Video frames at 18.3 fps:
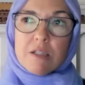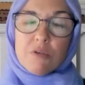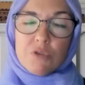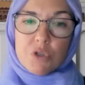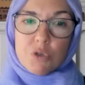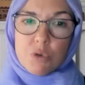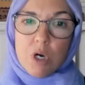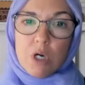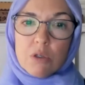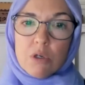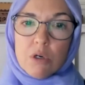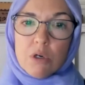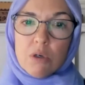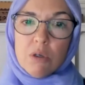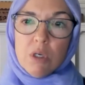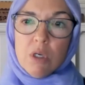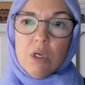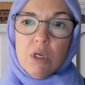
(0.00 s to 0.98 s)
of
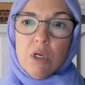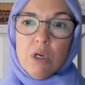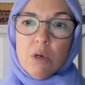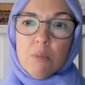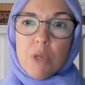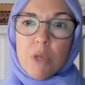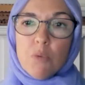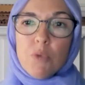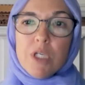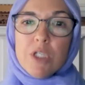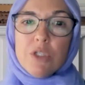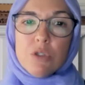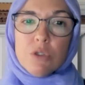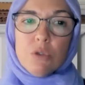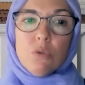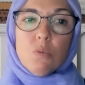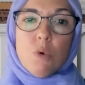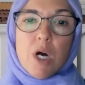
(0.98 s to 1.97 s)
struggle. But we
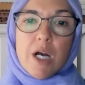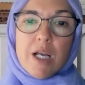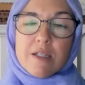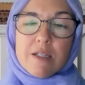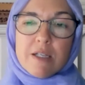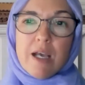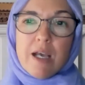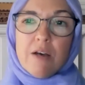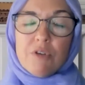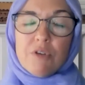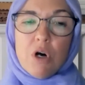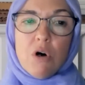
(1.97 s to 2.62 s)
do want to have a